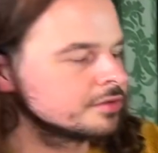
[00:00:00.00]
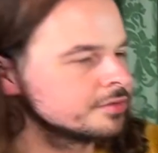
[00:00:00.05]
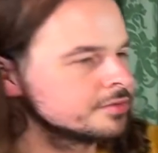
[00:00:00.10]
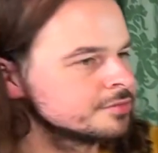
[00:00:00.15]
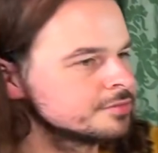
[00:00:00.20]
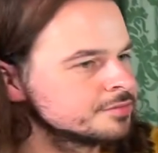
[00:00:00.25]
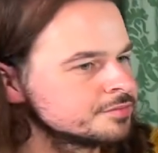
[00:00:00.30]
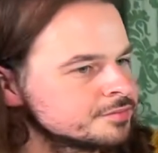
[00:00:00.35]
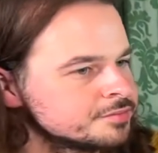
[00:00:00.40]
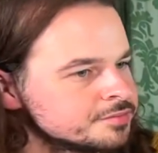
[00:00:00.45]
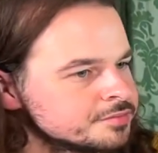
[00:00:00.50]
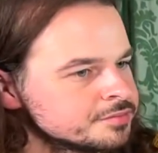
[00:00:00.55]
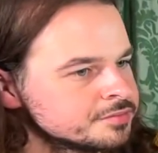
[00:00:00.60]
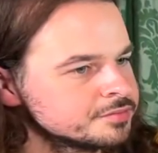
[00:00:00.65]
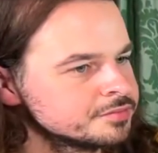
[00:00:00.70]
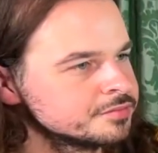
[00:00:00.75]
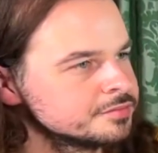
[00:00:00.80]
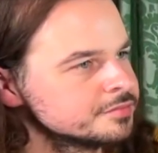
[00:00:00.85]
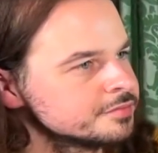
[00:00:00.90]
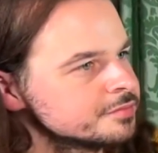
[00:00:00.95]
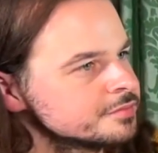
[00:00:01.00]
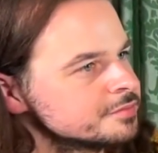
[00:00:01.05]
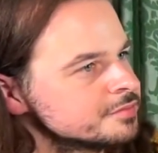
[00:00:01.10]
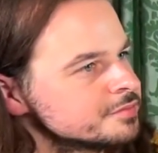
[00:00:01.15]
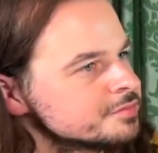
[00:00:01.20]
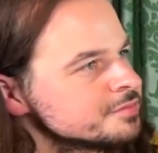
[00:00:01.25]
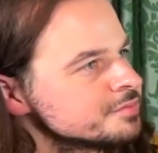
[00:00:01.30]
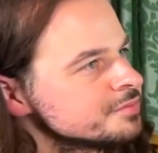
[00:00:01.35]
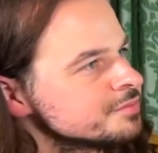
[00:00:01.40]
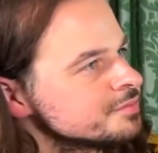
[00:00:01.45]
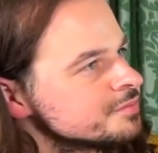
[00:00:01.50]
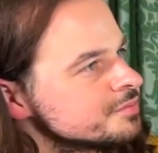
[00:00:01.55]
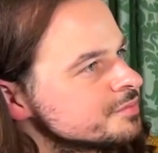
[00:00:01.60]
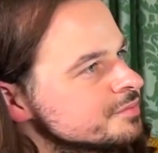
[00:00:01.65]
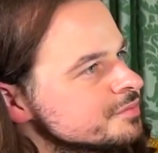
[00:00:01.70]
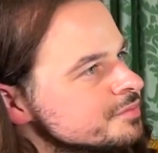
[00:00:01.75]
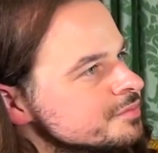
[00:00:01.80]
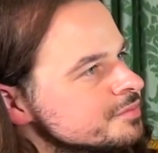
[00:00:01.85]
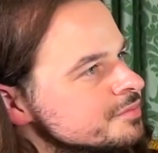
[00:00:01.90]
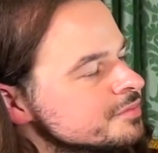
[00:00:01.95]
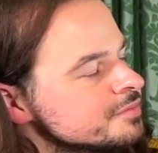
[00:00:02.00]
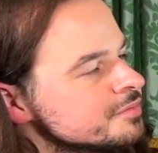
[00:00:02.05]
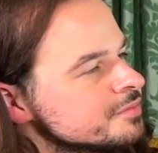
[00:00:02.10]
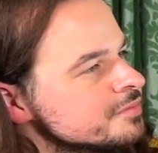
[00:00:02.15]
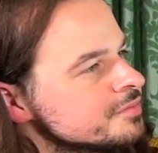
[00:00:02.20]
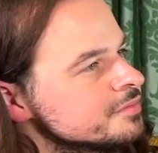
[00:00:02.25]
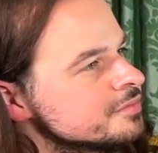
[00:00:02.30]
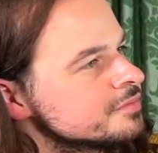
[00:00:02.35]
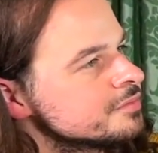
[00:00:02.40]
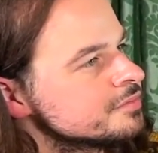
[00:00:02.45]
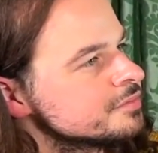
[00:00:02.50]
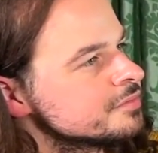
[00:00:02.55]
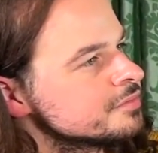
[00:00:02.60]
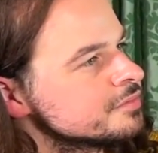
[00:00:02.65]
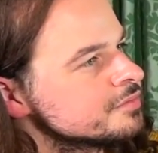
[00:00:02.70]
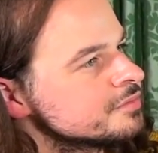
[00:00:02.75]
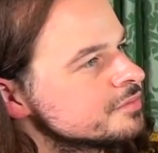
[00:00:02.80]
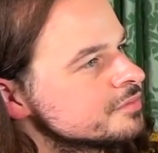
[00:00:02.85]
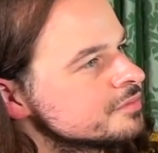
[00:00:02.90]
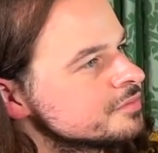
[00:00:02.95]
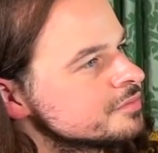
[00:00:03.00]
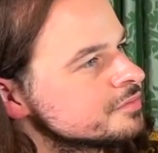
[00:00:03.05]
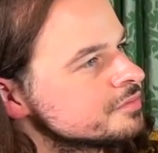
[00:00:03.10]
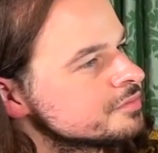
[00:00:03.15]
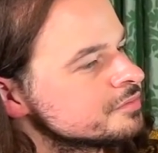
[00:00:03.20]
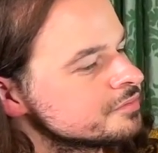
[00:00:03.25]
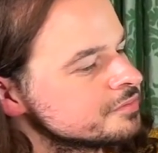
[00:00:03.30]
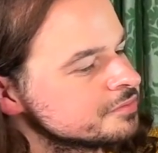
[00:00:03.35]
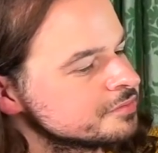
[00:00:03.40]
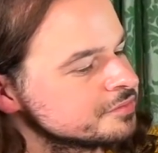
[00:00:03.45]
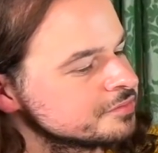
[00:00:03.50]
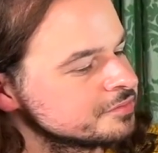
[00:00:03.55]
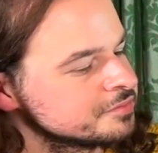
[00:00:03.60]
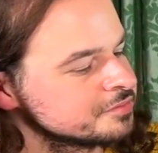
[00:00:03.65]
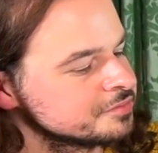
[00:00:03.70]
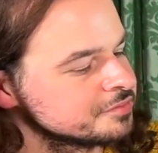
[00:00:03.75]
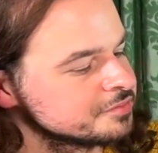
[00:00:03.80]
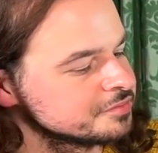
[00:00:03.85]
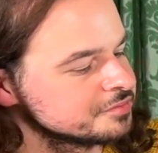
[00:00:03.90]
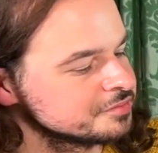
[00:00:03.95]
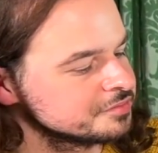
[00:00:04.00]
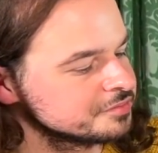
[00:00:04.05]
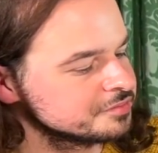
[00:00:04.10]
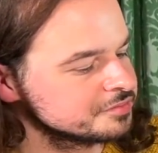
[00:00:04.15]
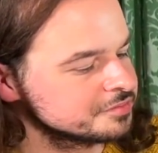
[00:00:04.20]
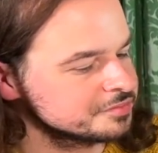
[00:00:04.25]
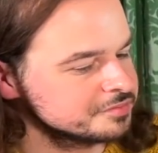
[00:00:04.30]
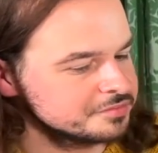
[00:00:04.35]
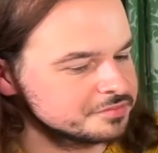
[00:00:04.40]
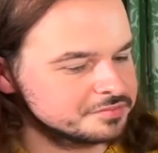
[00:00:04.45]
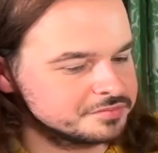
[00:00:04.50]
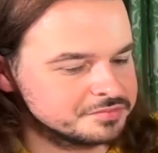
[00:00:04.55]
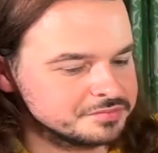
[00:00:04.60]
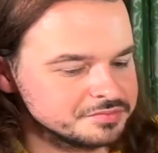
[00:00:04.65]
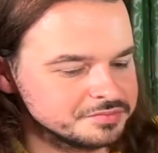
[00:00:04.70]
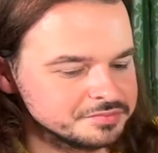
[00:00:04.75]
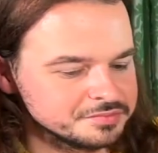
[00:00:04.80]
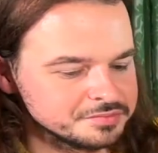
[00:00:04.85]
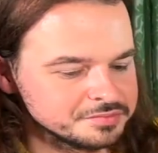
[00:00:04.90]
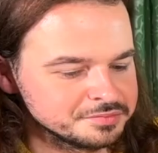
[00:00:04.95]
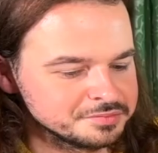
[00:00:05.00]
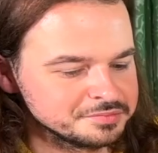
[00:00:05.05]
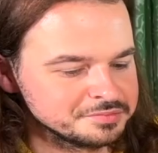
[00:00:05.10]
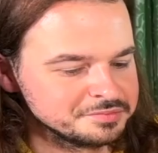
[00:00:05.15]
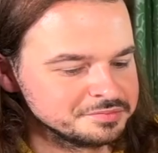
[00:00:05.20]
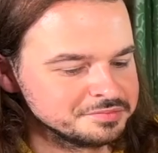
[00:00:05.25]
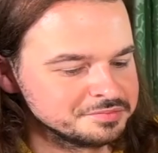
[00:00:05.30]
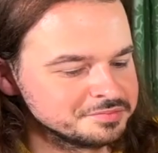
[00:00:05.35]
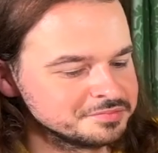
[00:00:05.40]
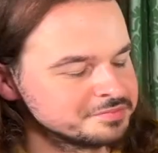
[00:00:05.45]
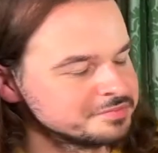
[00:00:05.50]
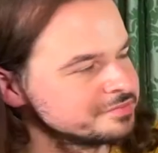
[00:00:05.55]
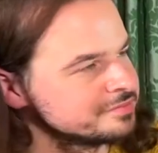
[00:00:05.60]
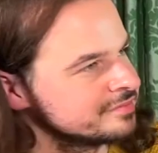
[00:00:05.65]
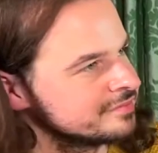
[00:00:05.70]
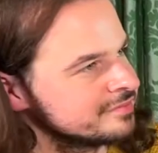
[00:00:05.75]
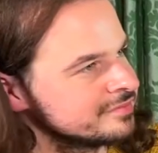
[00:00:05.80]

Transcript: (not speaking)